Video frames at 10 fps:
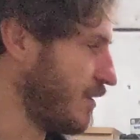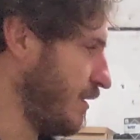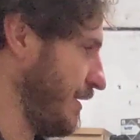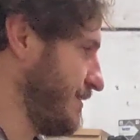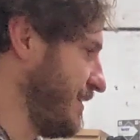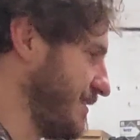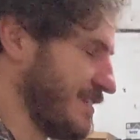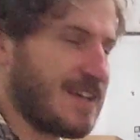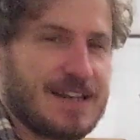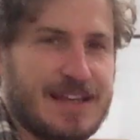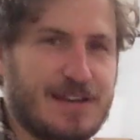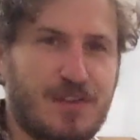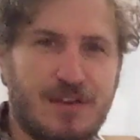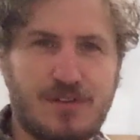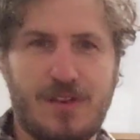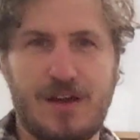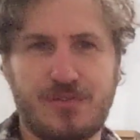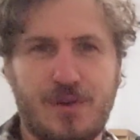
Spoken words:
that is easy to clean and things like that.